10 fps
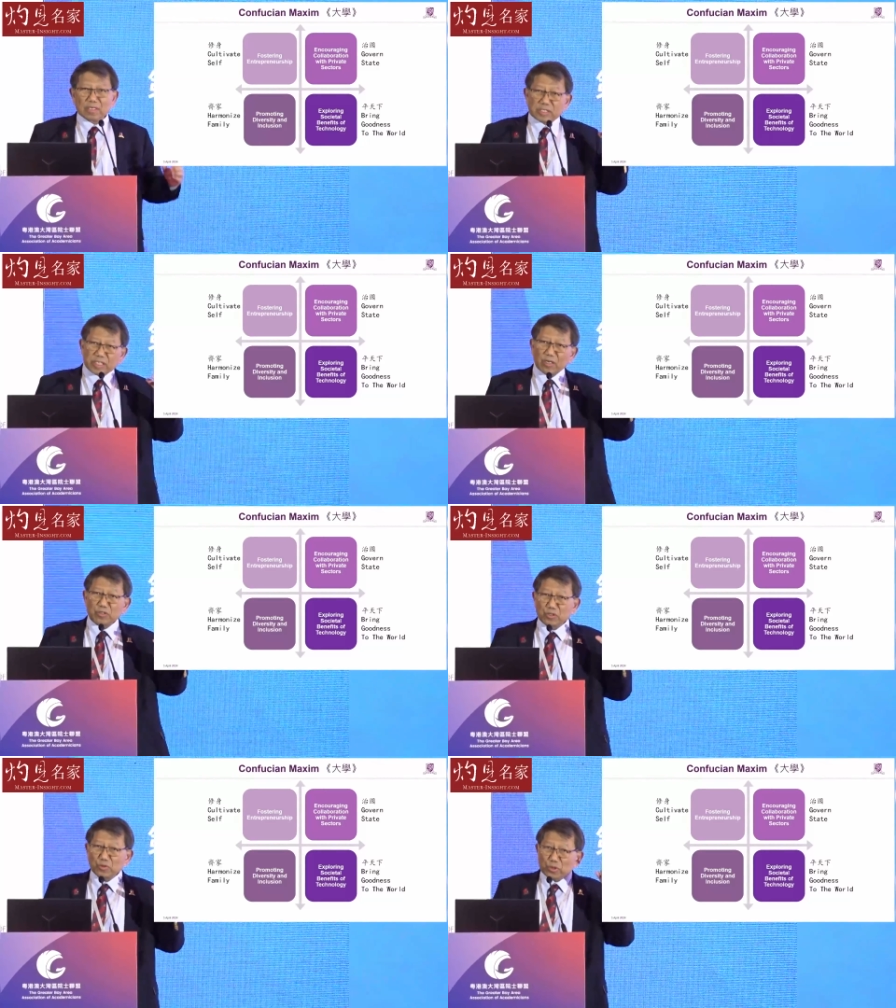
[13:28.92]

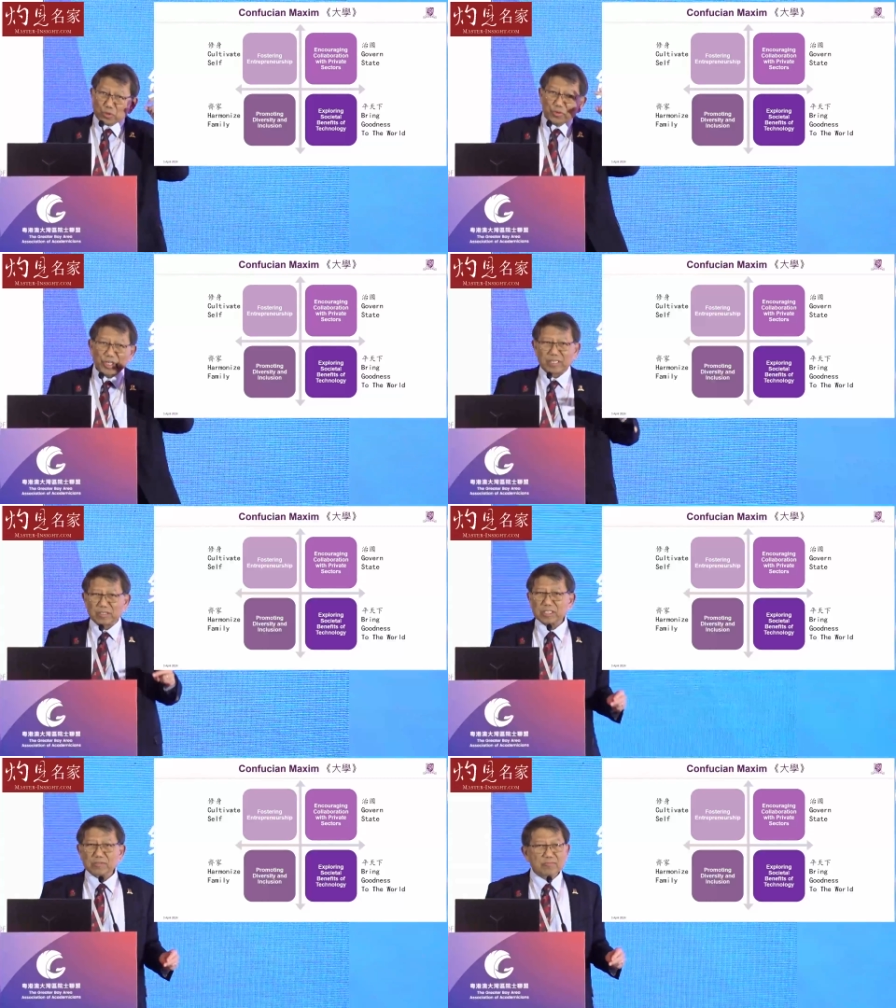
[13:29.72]
Cells do two
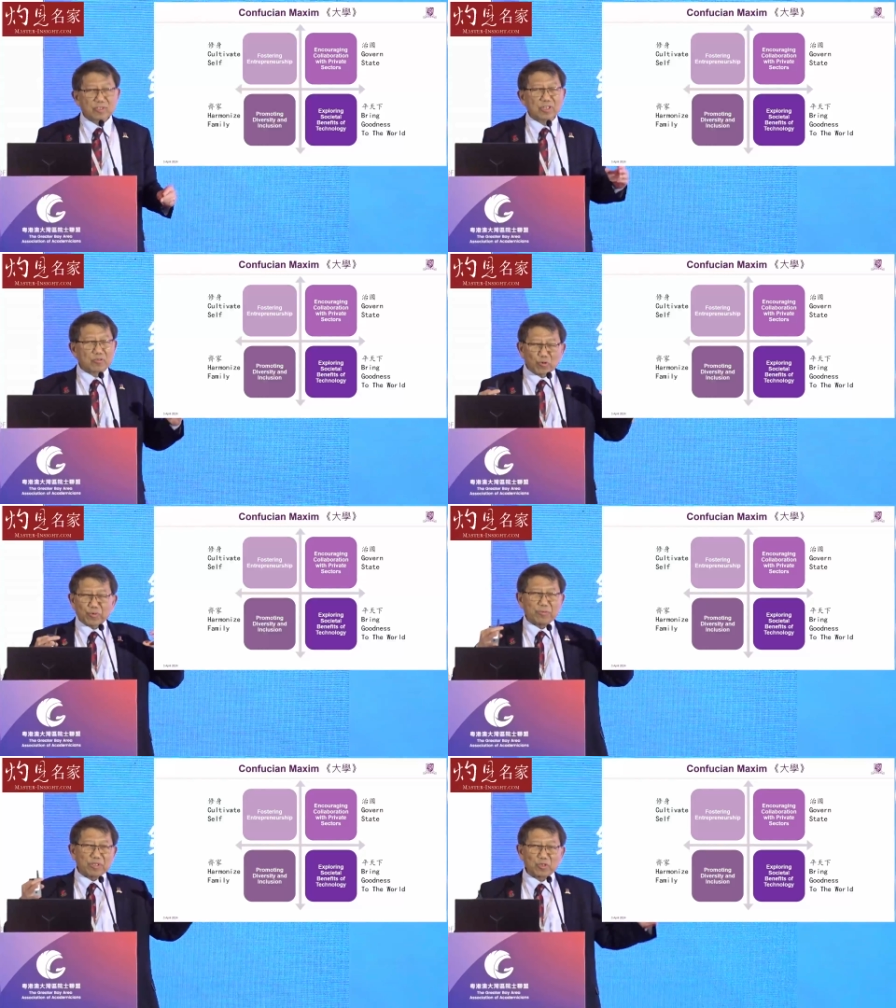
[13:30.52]
things. You can
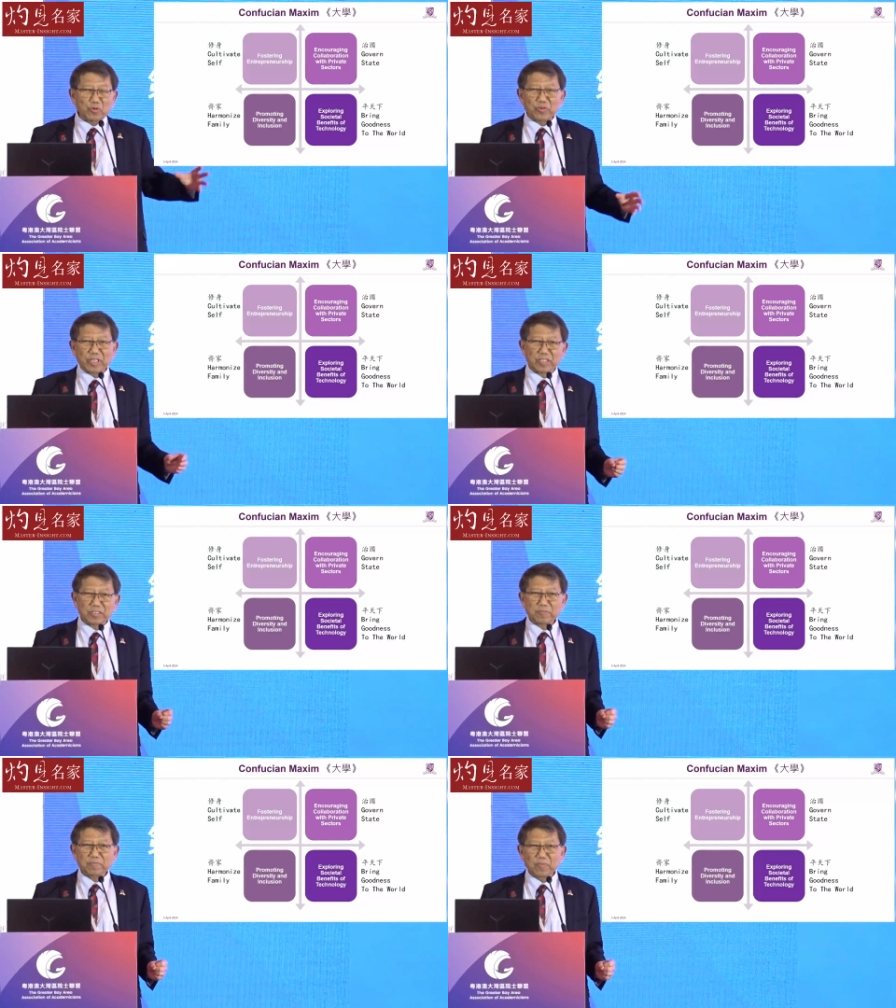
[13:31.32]
group them into two
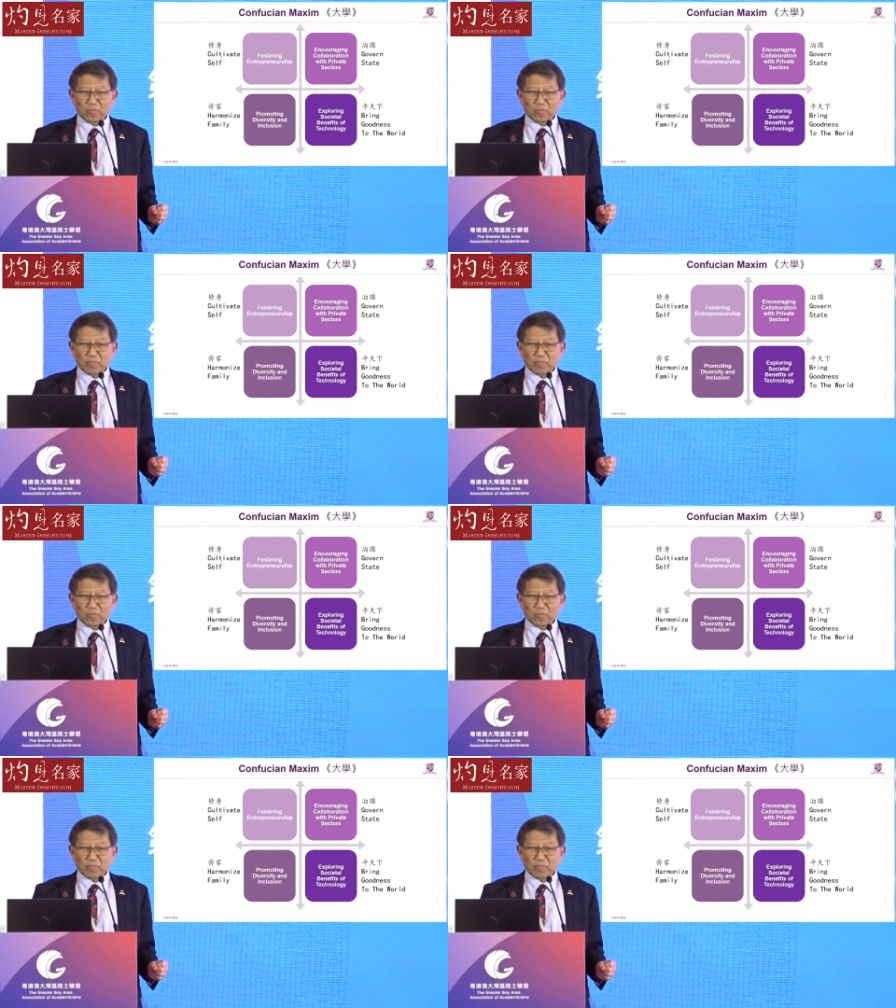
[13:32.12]
things.